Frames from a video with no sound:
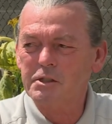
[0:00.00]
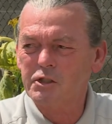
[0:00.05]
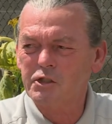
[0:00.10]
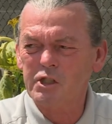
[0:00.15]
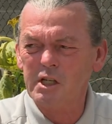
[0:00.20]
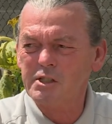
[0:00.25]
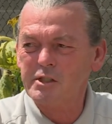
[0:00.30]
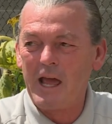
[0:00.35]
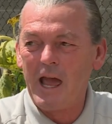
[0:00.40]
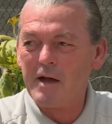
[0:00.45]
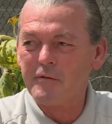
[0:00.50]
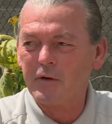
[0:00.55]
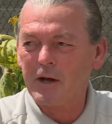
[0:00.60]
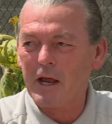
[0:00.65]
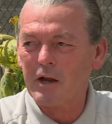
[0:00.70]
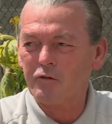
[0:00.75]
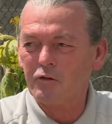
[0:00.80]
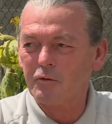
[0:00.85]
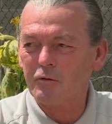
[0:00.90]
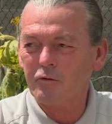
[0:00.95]
just to have an
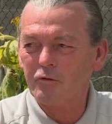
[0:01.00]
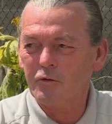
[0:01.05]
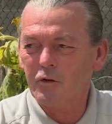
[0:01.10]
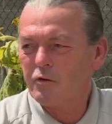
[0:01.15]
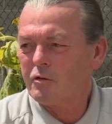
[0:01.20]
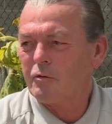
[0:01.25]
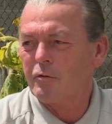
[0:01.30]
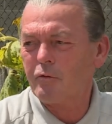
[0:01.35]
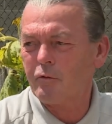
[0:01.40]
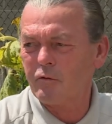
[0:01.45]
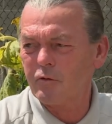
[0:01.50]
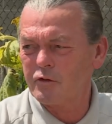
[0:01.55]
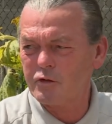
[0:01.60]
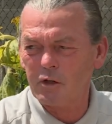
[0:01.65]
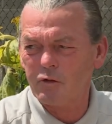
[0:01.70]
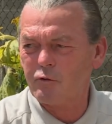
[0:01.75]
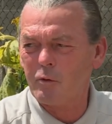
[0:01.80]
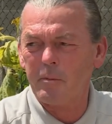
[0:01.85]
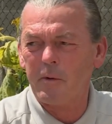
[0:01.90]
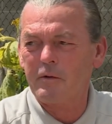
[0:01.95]
answer,
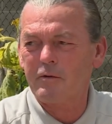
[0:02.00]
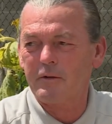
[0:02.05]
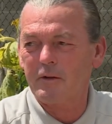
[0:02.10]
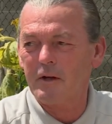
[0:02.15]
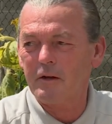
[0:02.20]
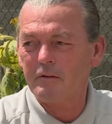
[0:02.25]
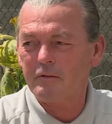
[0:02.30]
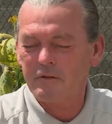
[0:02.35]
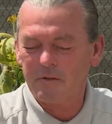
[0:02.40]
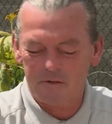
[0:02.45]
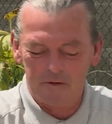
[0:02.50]
just for myself,